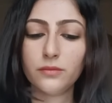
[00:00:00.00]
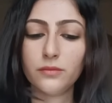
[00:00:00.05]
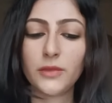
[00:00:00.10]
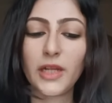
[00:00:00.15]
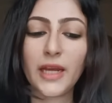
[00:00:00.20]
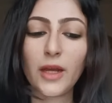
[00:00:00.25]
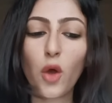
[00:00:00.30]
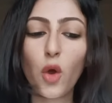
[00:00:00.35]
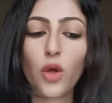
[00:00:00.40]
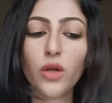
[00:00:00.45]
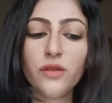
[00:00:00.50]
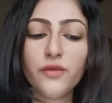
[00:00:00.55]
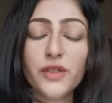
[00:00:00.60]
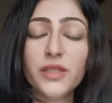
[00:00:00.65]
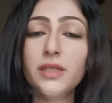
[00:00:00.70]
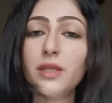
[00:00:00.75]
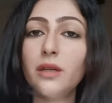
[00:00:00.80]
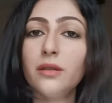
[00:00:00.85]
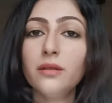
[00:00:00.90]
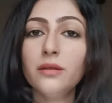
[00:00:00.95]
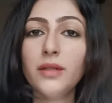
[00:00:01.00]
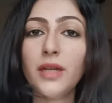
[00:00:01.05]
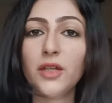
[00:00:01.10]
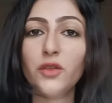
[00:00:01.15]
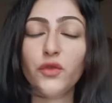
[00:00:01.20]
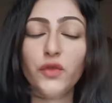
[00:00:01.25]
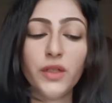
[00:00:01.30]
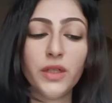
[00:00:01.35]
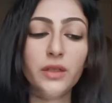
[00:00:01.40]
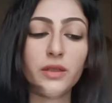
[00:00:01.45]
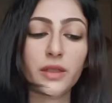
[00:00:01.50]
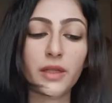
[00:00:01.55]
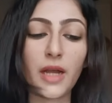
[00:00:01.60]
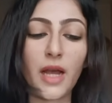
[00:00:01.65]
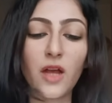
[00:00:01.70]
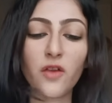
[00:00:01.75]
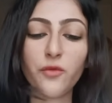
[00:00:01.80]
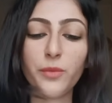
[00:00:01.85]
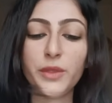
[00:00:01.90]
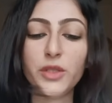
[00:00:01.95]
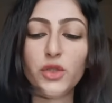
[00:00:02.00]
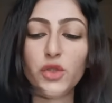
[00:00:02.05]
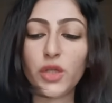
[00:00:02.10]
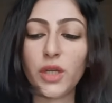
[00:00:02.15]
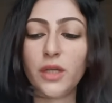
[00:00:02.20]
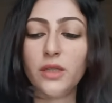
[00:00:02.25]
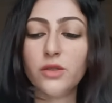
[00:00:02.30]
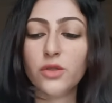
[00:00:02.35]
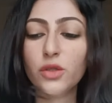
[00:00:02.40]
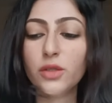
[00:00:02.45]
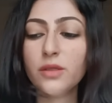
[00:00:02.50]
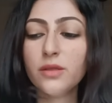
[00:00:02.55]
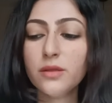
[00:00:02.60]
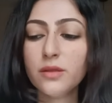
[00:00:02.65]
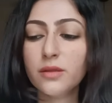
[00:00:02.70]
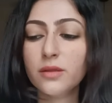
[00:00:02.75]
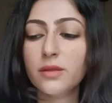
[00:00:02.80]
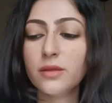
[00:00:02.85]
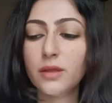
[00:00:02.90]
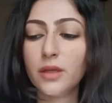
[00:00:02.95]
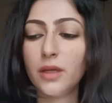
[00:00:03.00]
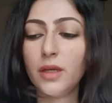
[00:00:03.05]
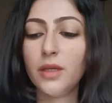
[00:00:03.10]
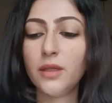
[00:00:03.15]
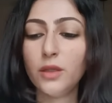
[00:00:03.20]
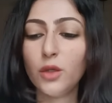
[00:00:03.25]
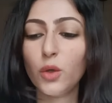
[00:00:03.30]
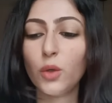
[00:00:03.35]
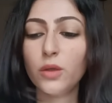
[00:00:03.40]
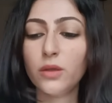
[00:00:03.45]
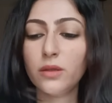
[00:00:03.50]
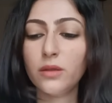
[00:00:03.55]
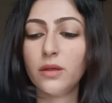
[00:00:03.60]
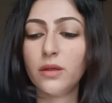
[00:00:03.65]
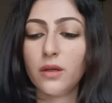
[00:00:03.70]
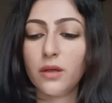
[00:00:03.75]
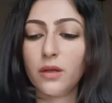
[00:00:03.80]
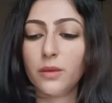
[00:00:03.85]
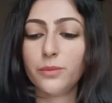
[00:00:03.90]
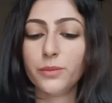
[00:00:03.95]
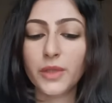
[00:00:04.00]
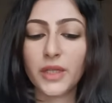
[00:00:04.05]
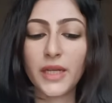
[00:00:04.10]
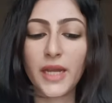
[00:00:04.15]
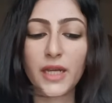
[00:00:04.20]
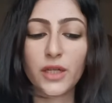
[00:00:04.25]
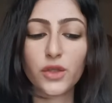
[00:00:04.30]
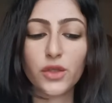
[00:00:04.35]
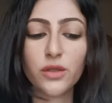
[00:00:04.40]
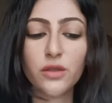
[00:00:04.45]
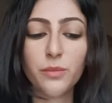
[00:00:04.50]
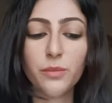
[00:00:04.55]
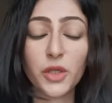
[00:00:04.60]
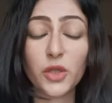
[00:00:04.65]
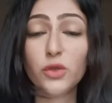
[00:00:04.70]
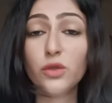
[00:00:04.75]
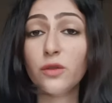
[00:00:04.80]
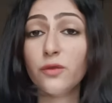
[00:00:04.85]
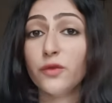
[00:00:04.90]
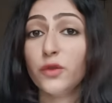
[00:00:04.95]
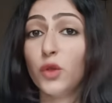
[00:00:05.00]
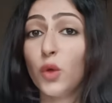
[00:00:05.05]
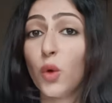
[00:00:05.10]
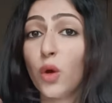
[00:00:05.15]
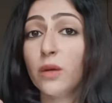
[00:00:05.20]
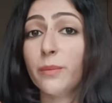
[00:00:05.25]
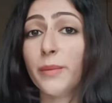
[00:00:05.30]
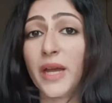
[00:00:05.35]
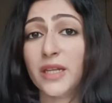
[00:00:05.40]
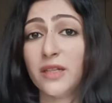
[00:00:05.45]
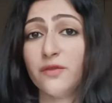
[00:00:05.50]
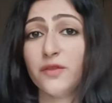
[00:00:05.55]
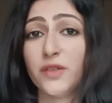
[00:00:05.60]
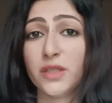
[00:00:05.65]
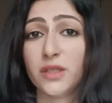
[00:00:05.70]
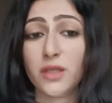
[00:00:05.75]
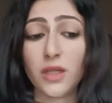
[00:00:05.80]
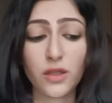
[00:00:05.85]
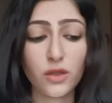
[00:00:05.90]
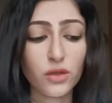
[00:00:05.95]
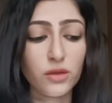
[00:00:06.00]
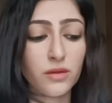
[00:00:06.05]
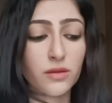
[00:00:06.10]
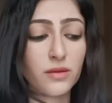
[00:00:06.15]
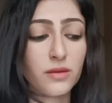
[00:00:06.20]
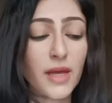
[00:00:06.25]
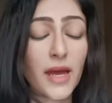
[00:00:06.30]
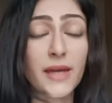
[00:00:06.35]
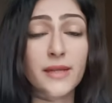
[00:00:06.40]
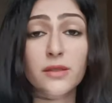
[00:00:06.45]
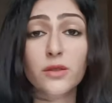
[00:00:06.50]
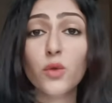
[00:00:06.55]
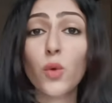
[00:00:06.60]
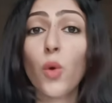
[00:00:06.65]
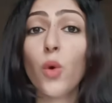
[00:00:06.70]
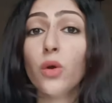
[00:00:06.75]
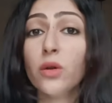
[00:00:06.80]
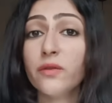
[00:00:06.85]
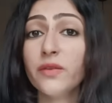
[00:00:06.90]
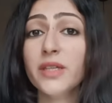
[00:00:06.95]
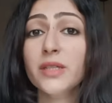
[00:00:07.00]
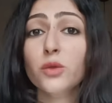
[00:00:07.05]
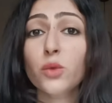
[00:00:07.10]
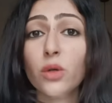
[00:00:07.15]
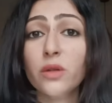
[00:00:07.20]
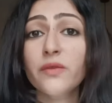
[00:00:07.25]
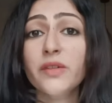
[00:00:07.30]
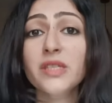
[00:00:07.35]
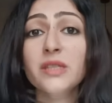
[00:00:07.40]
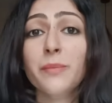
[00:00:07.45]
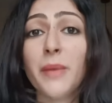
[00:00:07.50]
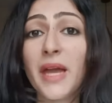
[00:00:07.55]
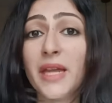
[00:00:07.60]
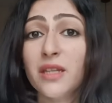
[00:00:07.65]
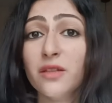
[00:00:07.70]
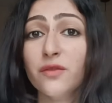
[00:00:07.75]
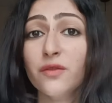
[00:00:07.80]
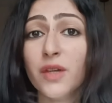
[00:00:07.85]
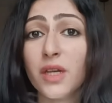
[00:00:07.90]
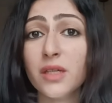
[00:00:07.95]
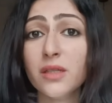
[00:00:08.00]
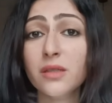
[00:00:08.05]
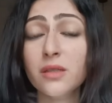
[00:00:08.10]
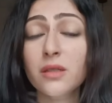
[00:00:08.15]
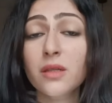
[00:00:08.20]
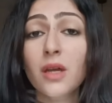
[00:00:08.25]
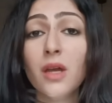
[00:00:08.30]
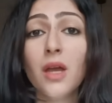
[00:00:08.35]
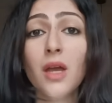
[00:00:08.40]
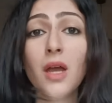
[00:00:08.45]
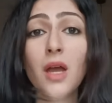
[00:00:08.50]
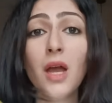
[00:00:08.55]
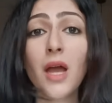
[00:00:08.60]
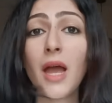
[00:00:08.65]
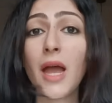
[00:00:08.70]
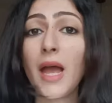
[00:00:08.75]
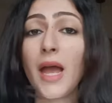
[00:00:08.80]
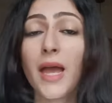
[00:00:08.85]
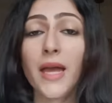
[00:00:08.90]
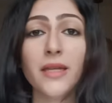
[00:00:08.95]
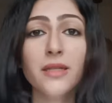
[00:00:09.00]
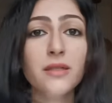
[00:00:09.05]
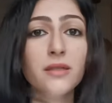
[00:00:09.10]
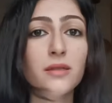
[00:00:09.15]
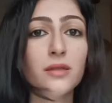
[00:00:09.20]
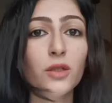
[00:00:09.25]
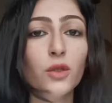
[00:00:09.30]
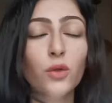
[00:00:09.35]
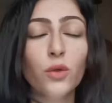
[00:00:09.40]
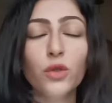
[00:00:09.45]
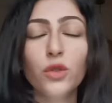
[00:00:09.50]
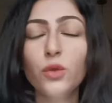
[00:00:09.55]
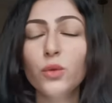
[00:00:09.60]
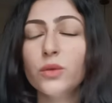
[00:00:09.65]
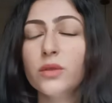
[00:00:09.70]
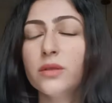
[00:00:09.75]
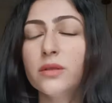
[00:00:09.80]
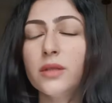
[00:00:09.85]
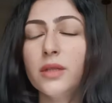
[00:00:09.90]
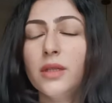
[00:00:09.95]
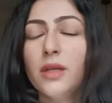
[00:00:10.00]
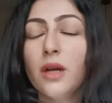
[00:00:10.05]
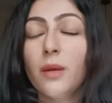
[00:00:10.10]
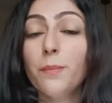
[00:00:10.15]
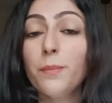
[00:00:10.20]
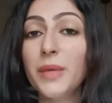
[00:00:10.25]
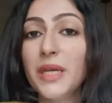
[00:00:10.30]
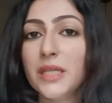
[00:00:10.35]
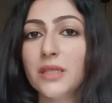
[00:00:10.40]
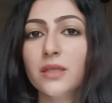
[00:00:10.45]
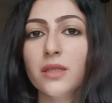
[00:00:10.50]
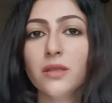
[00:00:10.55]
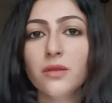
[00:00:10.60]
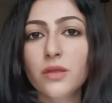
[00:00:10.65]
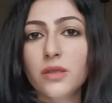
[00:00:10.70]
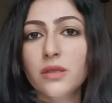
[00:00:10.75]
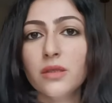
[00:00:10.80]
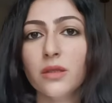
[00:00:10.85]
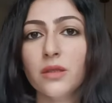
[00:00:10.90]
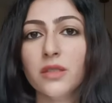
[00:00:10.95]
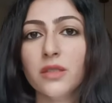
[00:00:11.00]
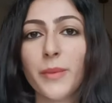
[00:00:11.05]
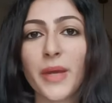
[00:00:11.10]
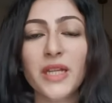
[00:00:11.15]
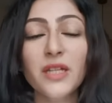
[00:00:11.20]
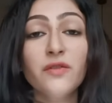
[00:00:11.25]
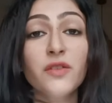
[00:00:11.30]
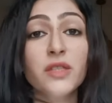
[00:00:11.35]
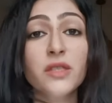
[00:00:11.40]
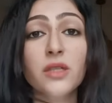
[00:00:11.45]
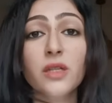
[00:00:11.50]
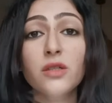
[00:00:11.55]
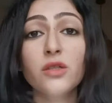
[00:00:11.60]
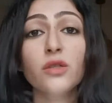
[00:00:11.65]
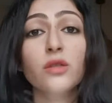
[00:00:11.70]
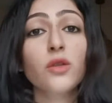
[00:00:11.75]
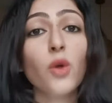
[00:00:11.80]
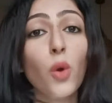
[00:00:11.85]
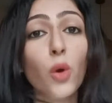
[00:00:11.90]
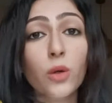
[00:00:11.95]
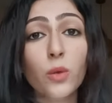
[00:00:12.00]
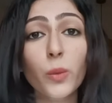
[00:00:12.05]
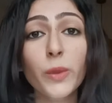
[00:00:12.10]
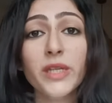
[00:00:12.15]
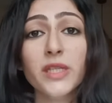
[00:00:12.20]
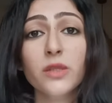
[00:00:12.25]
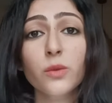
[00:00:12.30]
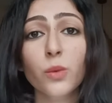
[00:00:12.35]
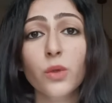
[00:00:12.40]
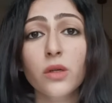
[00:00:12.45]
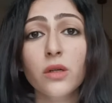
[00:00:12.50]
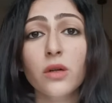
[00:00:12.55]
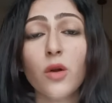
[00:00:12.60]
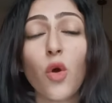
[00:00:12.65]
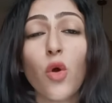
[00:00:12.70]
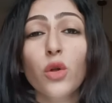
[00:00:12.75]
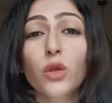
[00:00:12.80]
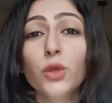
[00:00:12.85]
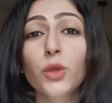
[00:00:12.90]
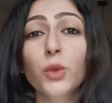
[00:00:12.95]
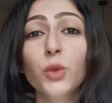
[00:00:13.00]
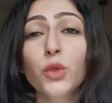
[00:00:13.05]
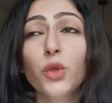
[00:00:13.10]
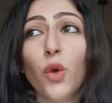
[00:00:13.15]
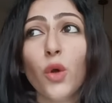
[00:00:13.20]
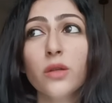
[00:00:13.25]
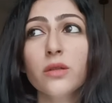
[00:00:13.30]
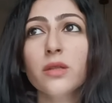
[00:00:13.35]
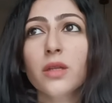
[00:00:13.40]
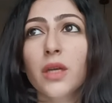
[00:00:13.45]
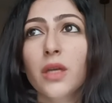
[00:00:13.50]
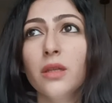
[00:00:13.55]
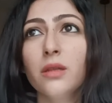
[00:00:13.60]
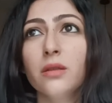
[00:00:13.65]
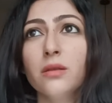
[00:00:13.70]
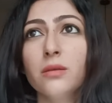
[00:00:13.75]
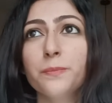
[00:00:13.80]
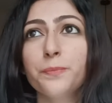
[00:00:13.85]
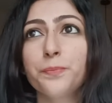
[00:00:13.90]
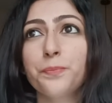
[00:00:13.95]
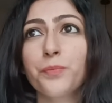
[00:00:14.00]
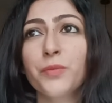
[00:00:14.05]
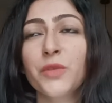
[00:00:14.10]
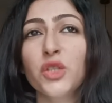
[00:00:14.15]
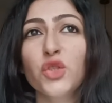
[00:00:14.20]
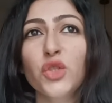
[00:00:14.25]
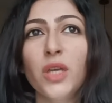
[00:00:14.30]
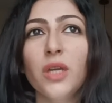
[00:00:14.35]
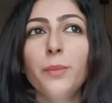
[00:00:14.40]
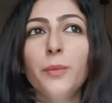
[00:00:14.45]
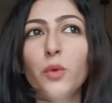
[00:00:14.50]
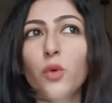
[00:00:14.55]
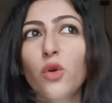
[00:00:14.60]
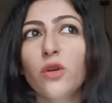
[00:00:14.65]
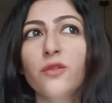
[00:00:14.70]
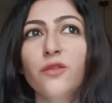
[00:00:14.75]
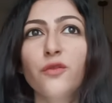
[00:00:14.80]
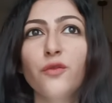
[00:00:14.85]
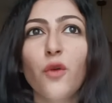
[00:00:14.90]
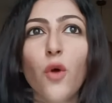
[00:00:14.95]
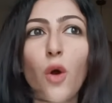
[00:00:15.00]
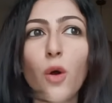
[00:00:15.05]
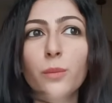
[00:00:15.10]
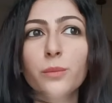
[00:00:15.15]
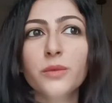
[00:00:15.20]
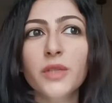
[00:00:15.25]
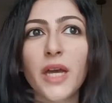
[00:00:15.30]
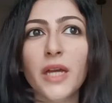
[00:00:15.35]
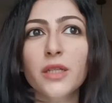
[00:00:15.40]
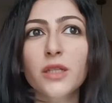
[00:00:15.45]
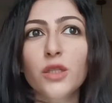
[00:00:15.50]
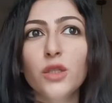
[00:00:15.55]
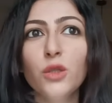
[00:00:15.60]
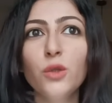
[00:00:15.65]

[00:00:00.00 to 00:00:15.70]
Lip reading: Like, all of a sudden, I feel there have been changes in your connection because of your manifestations, guys. So always manifest, and, you know, you'll see amazing results. Manifestations always work, although not in the shape or form that